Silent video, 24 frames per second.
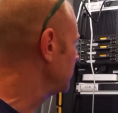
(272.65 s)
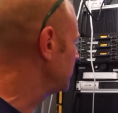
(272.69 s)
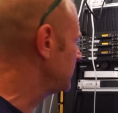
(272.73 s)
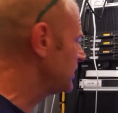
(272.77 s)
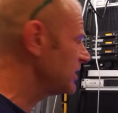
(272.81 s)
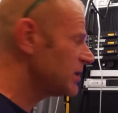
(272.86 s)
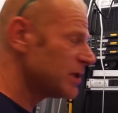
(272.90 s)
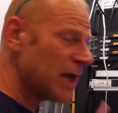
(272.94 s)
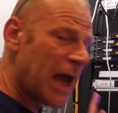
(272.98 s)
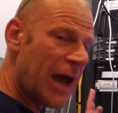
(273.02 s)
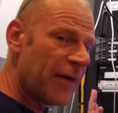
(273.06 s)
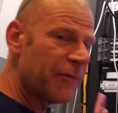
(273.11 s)

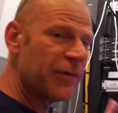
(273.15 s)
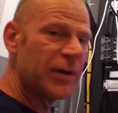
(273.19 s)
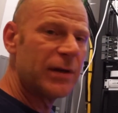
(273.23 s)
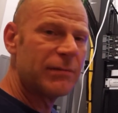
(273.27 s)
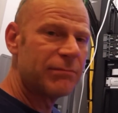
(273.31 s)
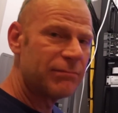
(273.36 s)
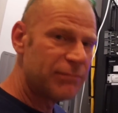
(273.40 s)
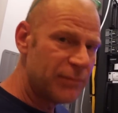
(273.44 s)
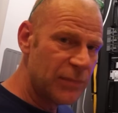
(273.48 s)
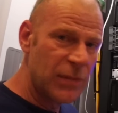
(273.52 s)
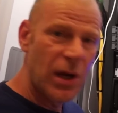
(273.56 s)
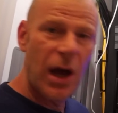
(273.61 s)
just have it
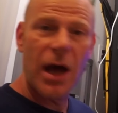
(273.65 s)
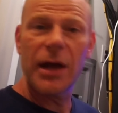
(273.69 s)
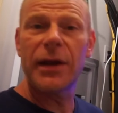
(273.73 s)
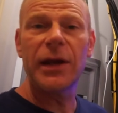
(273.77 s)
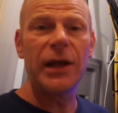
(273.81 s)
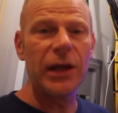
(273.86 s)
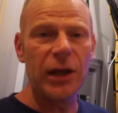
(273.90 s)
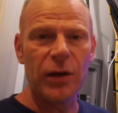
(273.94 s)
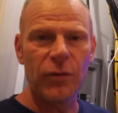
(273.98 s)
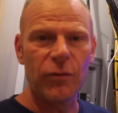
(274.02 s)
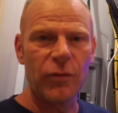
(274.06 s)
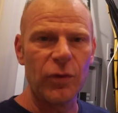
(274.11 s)
not
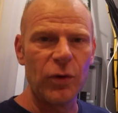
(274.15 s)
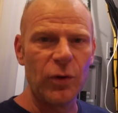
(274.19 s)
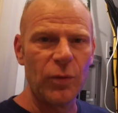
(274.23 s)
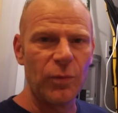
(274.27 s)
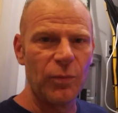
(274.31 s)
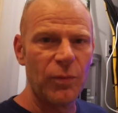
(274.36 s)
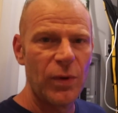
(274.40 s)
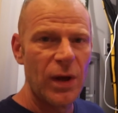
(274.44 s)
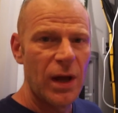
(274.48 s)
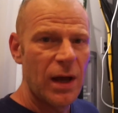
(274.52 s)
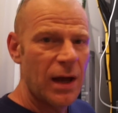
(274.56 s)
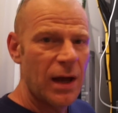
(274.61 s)
in your room,